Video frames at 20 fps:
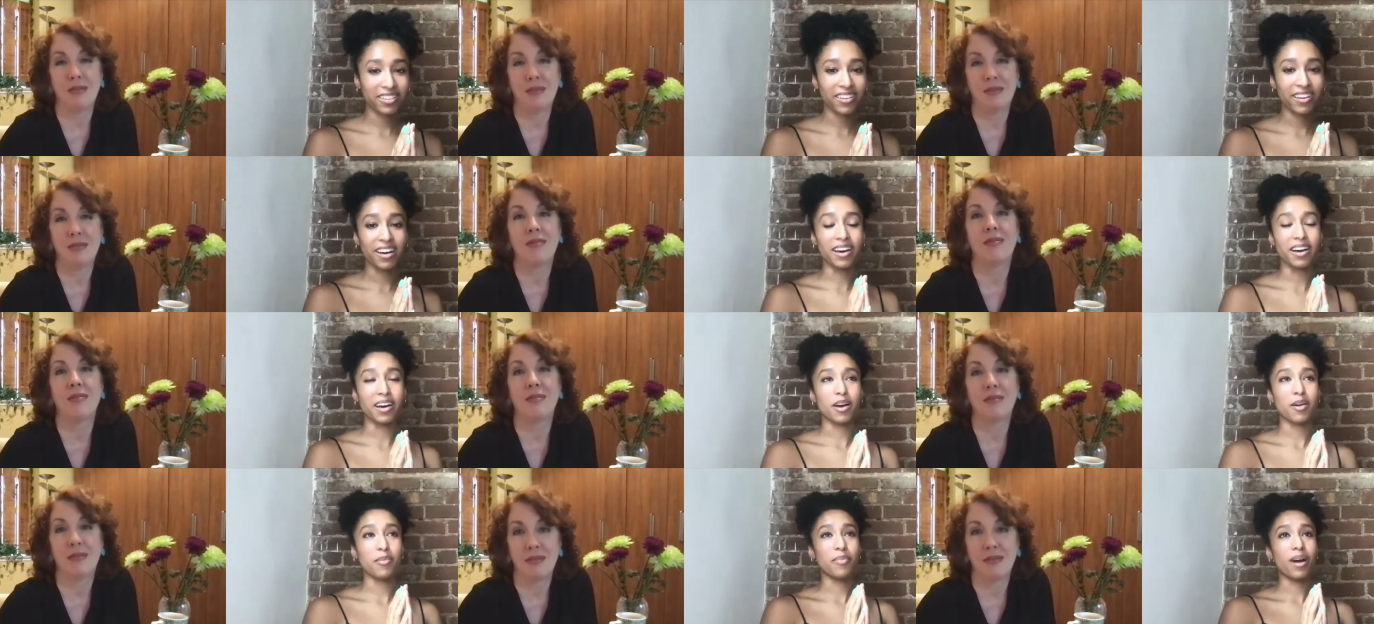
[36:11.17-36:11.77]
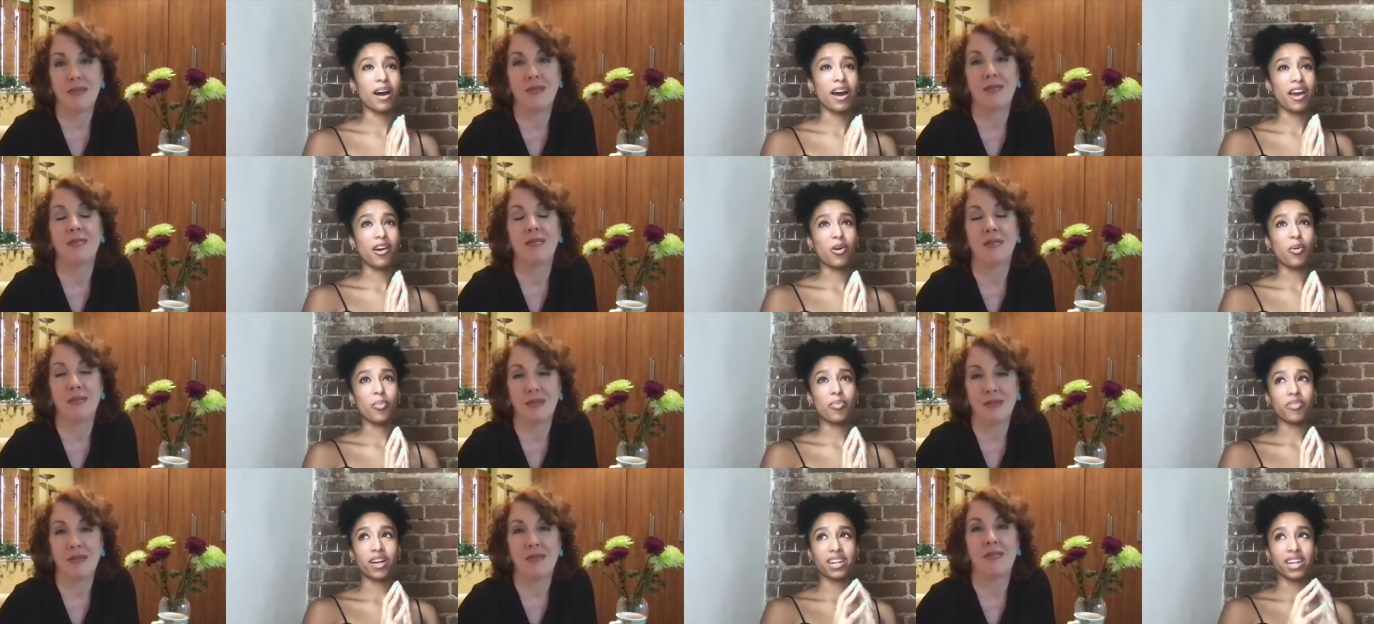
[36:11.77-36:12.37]
Speaker 1: um, i hope
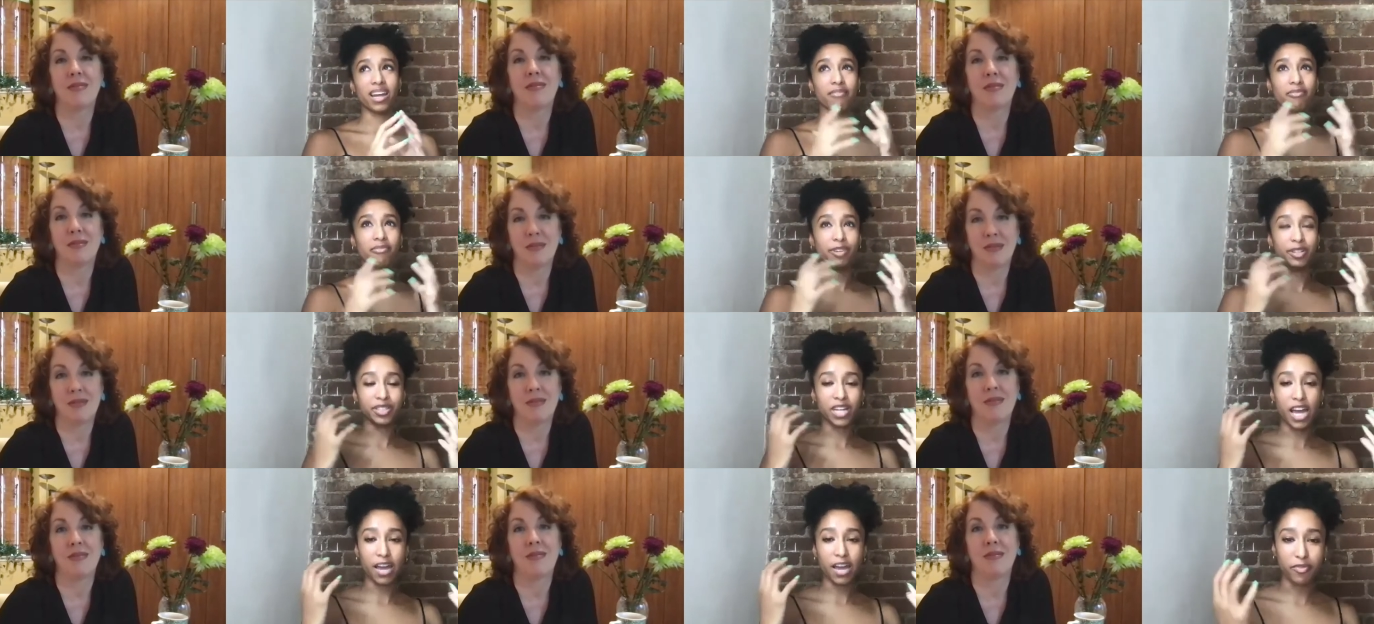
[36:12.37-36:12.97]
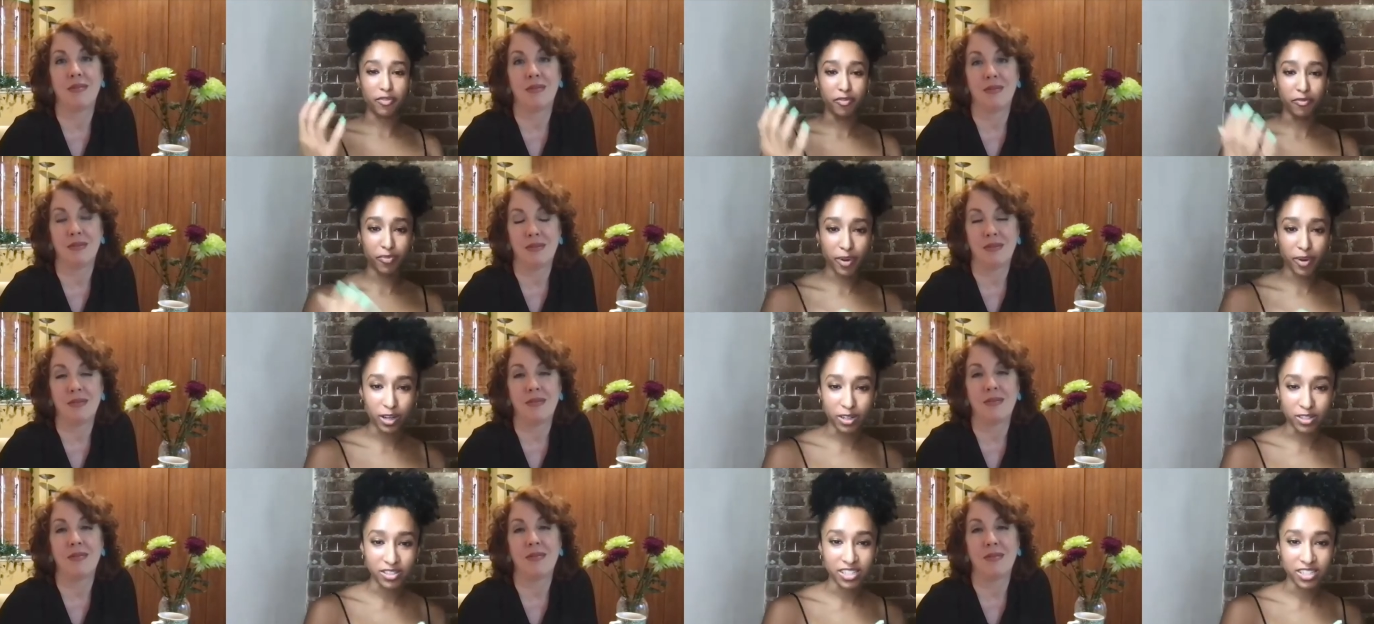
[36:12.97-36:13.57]
that every type of
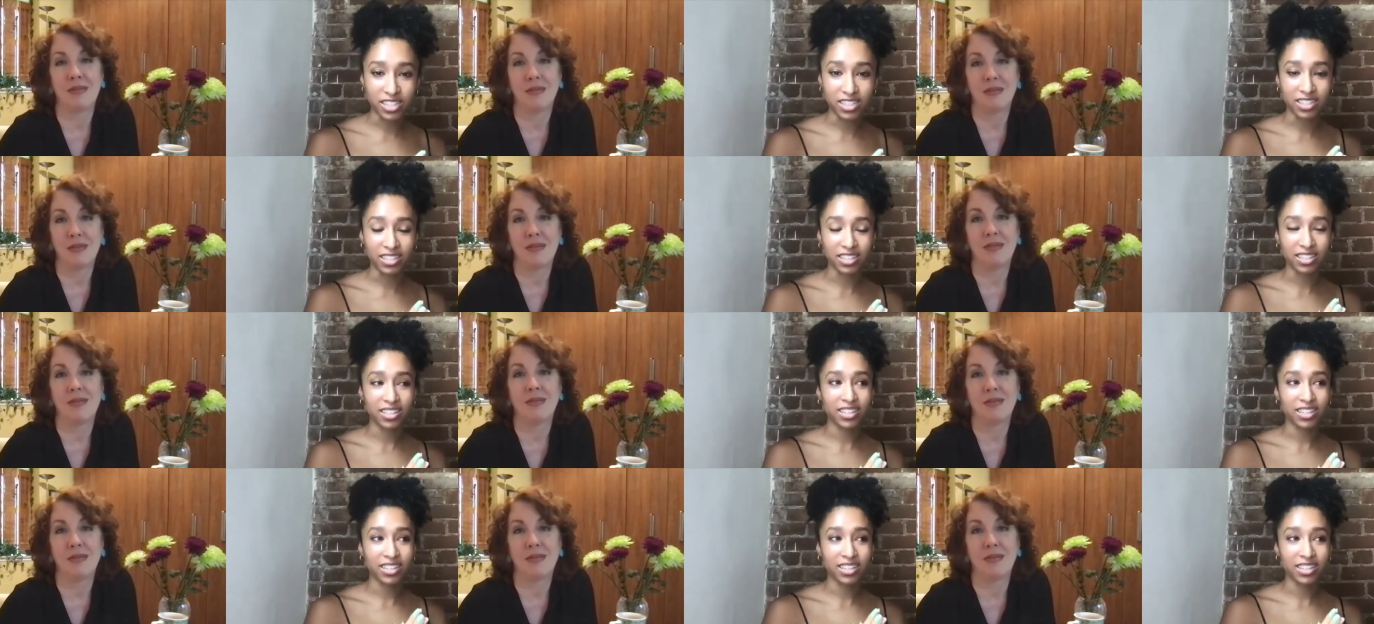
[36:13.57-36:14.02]
person